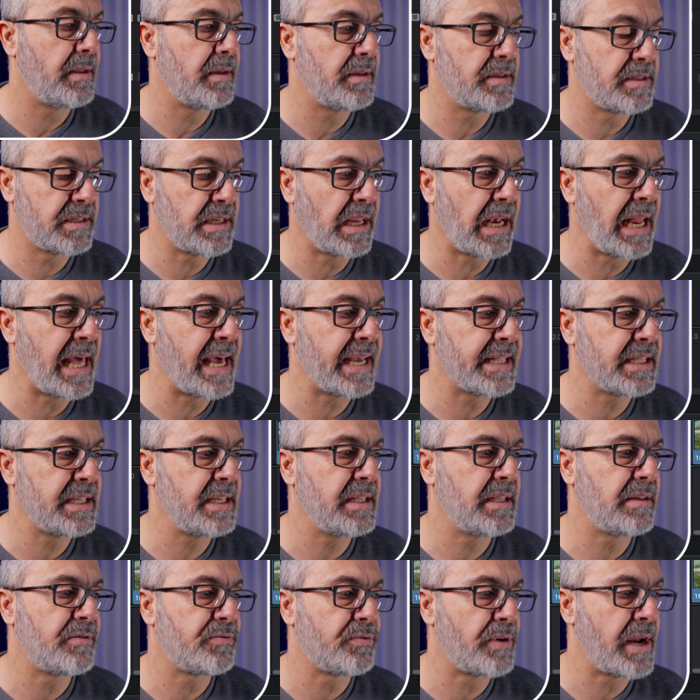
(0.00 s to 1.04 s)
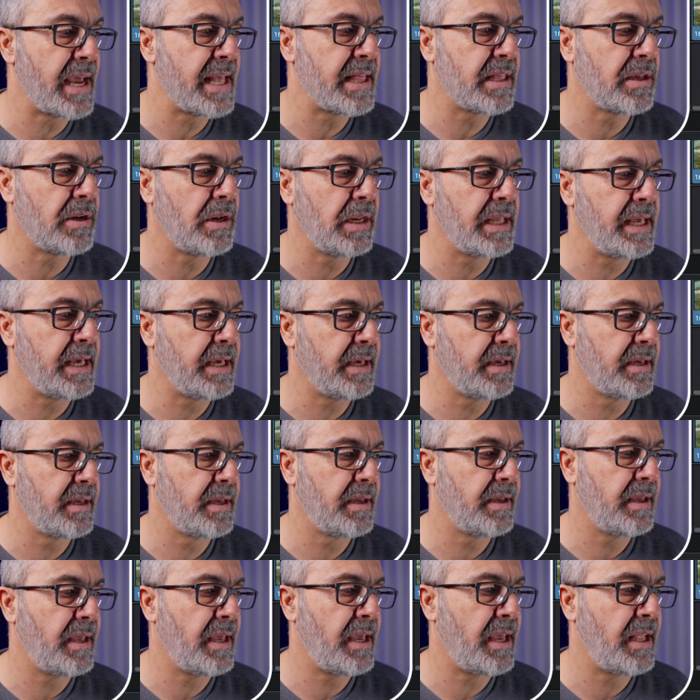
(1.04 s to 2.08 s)
selected, right click
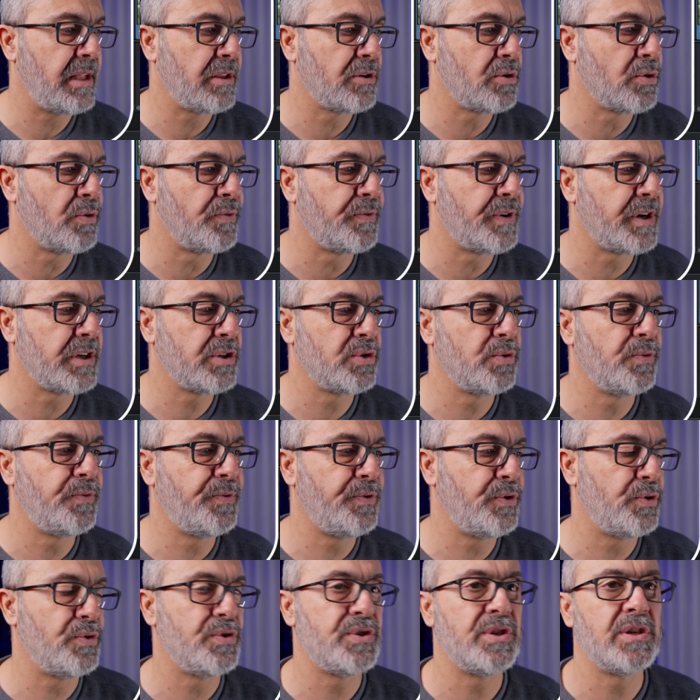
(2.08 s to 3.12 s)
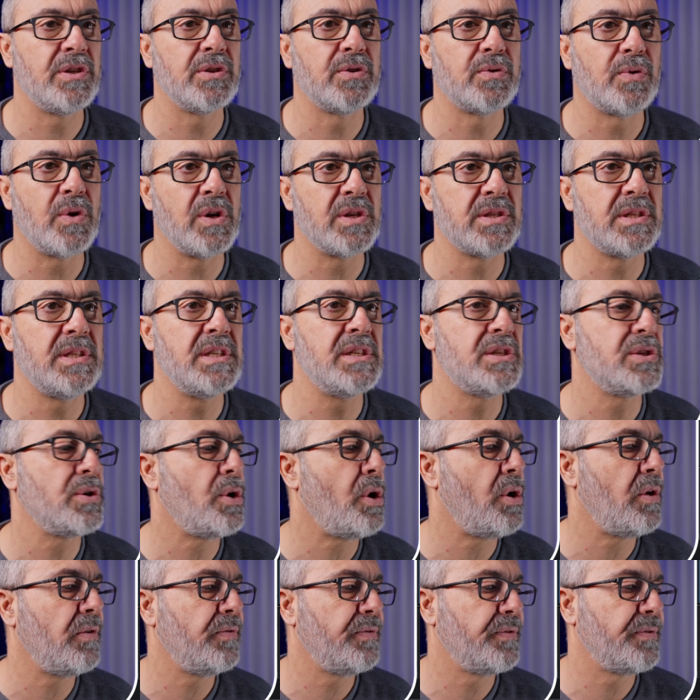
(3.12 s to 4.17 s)
and convert to Fusion cross
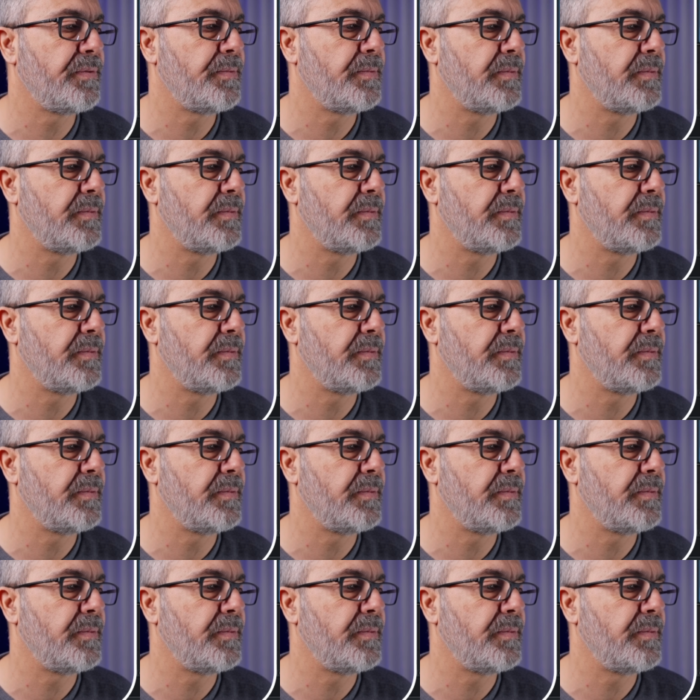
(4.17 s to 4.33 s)
dissolve.